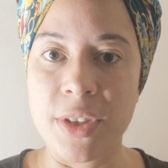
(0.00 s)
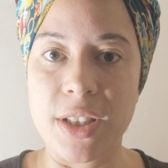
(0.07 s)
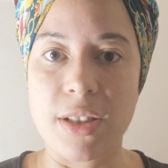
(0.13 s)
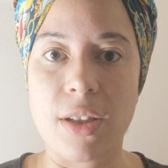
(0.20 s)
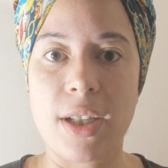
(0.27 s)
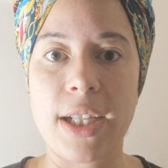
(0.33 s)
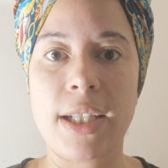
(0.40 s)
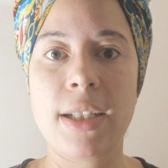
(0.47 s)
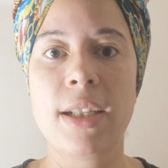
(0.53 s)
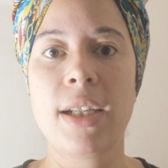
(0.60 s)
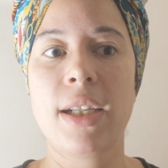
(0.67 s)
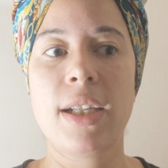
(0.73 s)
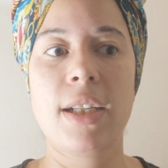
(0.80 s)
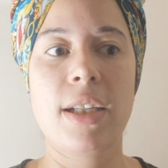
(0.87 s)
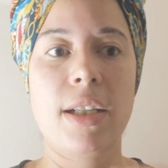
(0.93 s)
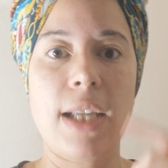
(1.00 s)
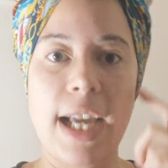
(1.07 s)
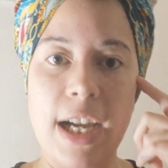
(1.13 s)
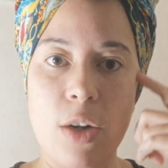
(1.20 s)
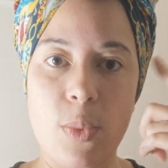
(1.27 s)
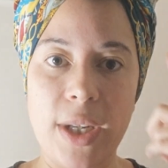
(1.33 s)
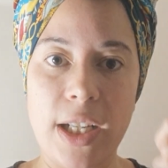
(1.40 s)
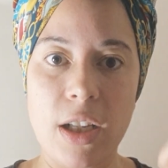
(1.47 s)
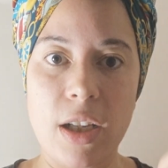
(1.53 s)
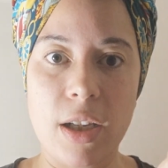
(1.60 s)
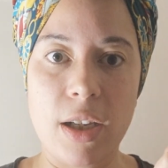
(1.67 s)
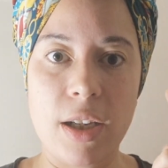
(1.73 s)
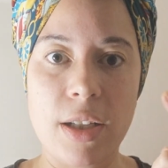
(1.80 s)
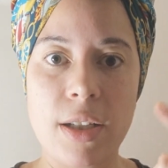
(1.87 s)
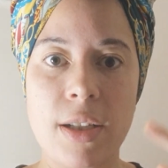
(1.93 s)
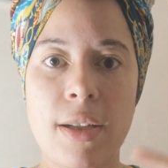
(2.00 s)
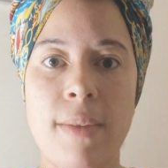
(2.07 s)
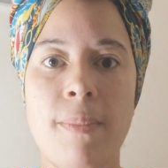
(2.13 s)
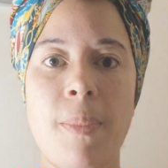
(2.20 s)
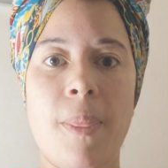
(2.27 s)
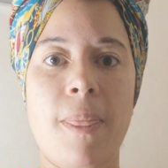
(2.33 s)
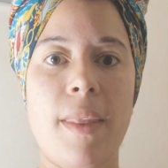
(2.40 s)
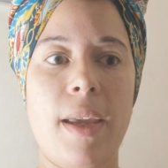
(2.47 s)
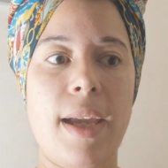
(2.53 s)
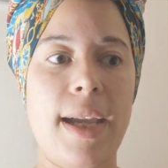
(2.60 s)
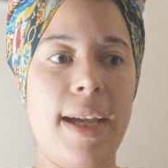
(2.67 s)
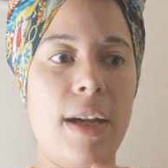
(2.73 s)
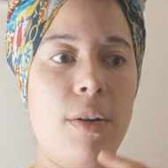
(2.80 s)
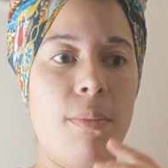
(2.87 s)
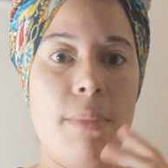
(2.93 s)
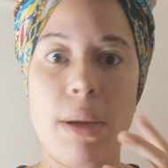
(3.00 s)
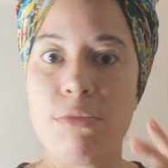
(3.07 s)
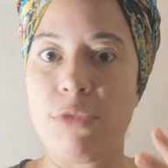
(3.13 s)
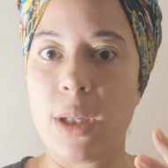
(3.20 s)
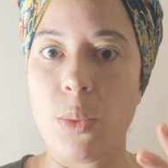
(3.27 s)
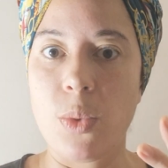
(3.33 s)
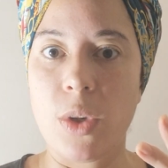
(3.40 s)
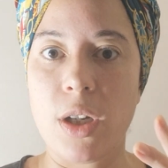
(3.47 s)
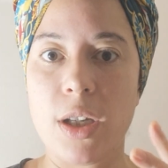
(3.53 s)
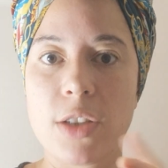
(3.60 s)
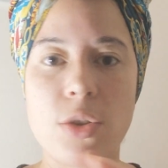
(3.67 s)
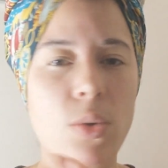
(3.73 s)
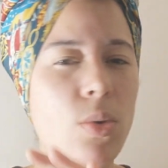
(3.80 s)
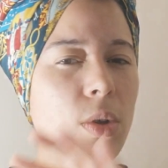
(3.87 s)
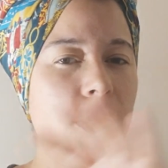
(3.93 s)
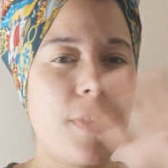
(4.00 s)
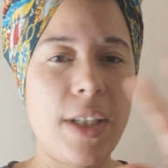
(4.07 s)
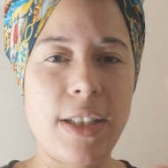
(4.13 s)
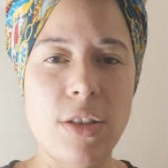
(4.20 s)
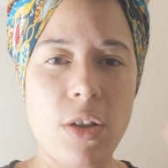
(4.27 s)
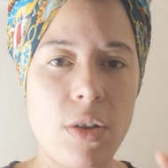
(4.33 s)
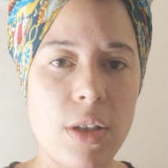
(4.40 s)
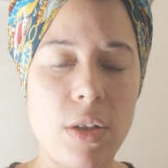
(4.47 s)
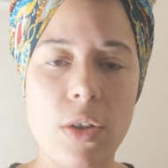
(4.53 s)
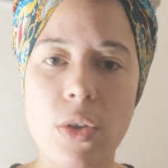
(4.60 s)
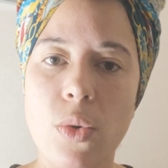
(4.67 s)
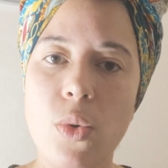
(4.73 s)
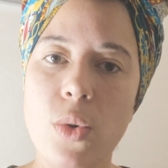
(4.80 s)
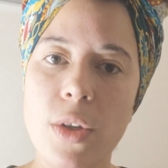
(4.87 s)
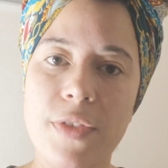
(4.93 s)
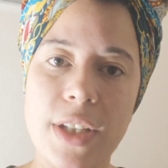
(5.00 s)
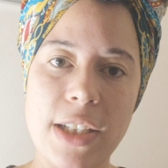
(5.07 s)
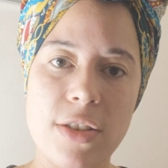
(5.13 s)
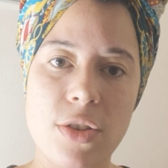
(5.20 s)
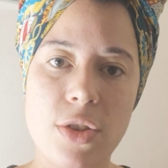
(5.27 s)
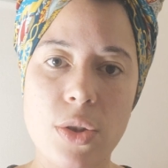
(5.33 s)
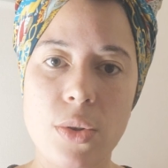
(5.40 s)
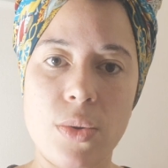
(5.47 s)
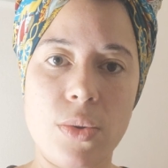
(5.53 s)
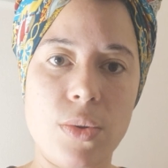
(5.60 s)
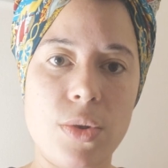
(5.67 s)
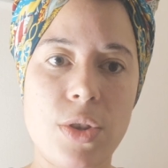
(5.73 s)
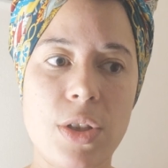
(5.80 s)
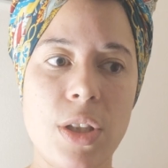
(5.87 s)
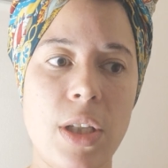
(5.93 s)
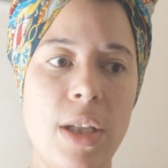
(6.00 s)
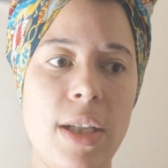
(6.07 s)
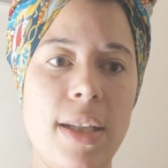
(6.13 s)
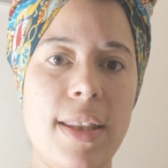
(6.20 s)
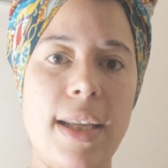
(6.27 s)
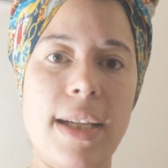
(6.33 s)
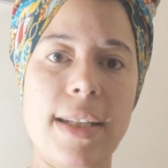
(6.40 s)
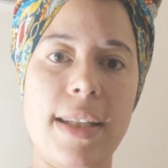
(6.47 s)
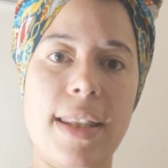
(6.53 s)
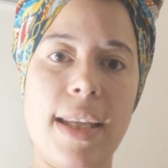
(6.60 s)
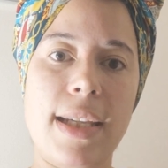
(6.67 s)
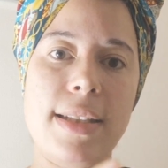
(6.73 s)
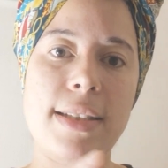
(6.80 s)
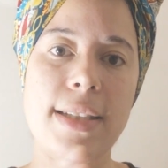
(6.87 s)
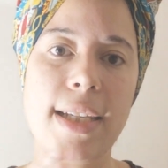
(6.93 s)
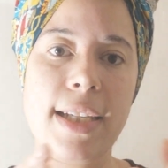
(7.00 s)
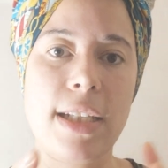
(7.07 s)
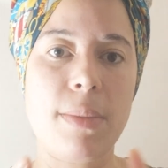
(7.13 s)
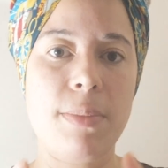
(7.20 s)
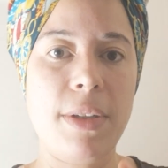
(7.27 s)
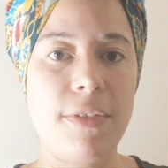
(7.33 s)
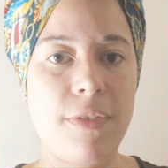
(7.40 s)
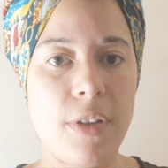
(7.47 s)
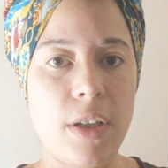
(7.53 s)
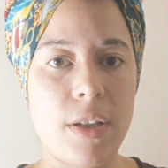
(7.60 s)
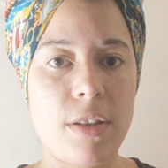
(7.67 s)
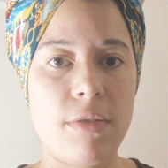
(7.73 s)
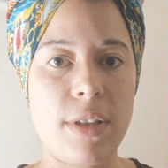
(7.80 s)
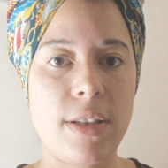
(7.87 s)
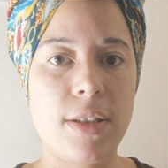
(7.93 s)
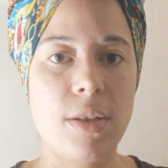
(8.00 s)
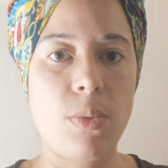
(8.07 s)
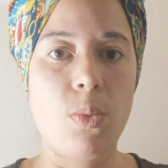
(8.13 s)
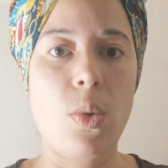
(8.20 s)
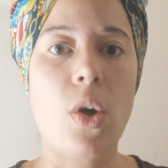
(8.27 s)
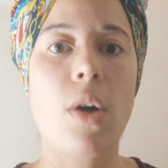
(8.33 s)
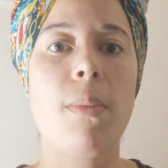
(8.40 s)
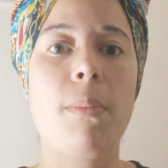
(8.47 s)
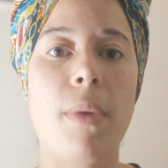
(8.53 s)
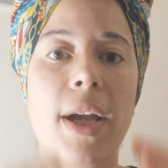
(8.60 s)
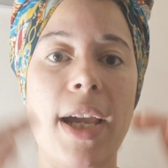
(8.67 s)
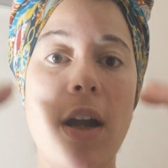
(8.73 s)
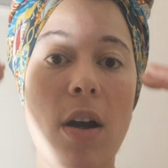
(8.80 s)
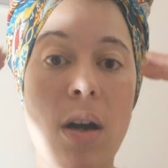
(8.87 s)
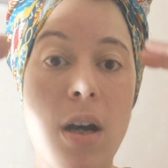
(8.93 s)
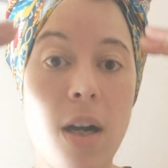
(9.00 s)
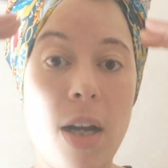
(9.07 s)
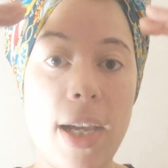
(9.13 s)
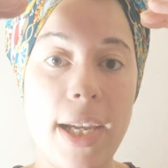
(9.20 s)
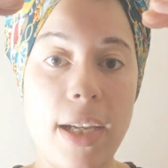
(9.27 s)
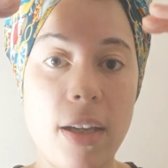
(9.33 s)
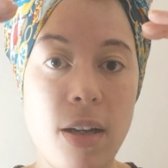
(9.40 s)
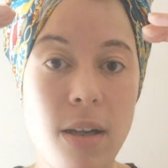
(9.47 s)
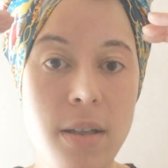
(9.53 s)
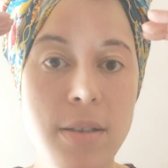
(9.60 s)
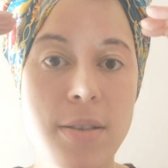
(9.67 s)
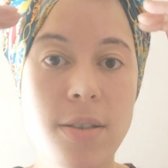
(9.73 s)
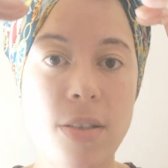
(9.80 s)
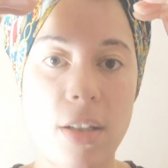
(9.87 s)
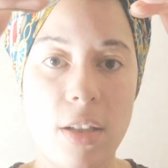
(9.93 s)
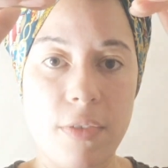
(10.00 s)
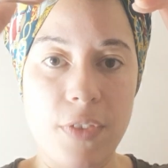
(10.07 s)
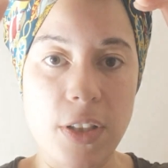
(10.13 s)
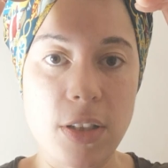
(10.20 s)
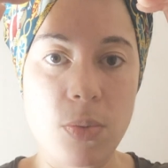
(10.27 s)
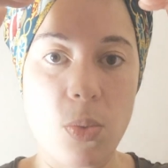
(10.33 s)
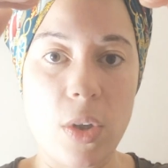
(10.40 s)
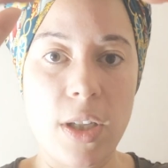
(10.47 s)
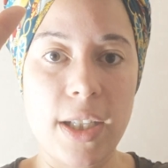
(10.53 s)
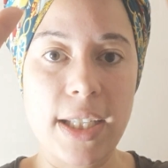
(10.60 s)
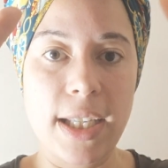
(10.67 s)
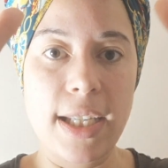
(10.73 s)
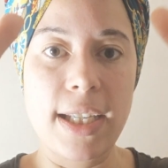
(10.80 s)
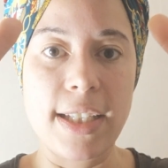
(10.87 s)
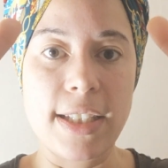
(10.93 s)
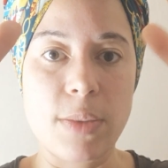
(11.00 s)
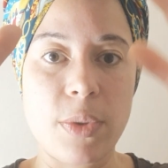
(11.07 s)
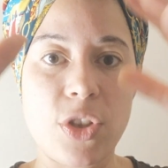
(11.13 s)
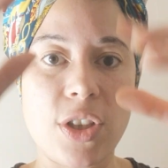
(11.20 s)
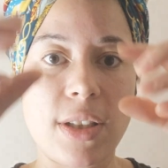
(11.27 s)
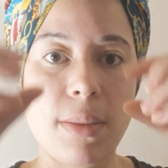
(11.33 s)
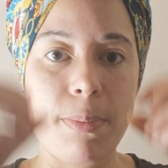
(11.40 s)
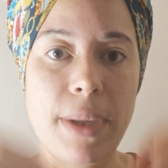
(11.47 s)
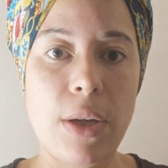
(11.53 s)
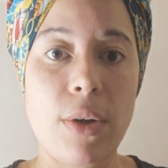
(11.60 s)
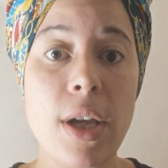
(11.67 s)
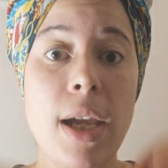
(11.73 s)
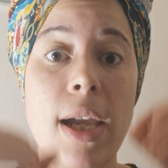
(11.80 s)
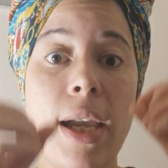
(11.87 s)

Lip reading: design, how we learn, how memory works, all of these tools that then take me further into what my higher service work is, which is about